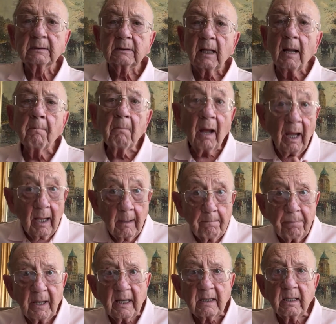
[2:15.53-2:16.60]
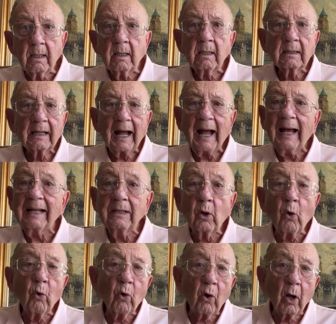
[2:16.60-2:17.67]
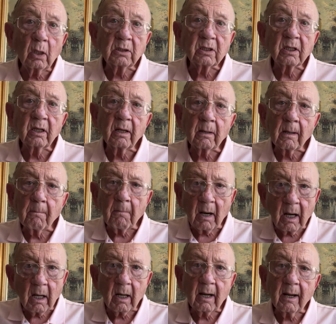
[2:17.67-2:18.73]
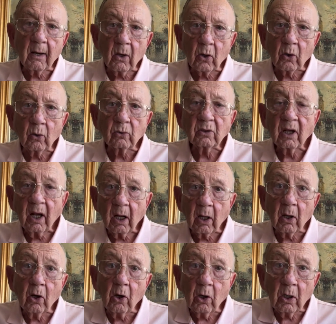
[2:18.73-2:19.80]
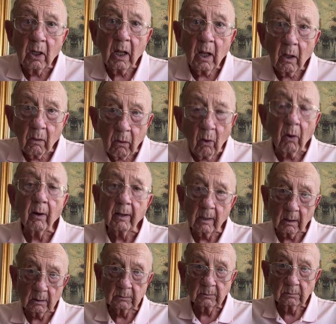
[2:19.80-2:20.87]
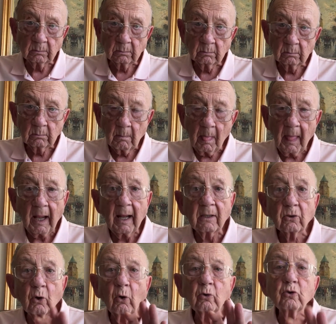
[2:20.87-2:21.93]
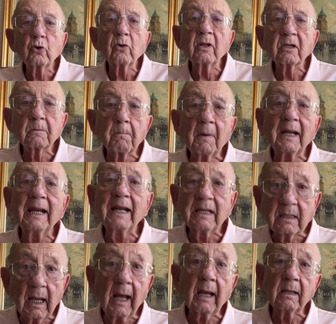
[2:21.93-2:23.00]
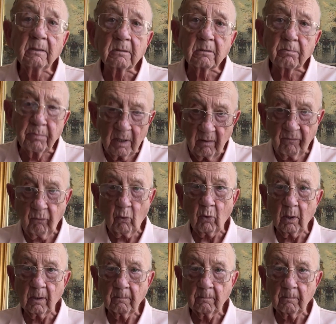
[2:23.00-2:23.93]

In my opinion, I don't consider Mark Garagos a good lawyer. I told you this many times before.